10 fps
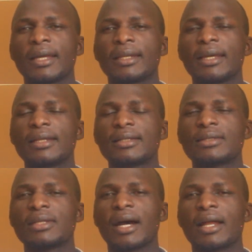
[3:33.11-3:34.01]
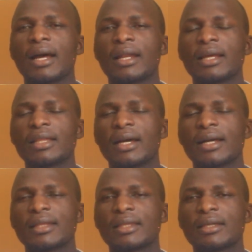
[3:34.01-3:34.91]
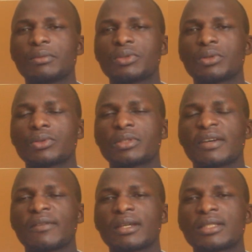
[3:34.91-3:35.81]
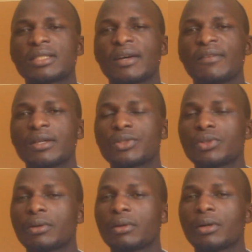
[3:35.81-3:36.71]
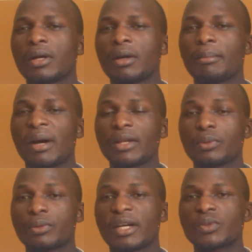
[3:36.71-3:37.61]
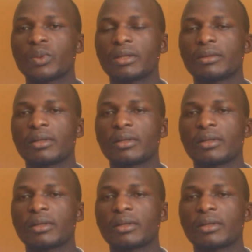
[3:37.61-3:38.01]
Then another thing which also it affects your manhood as well.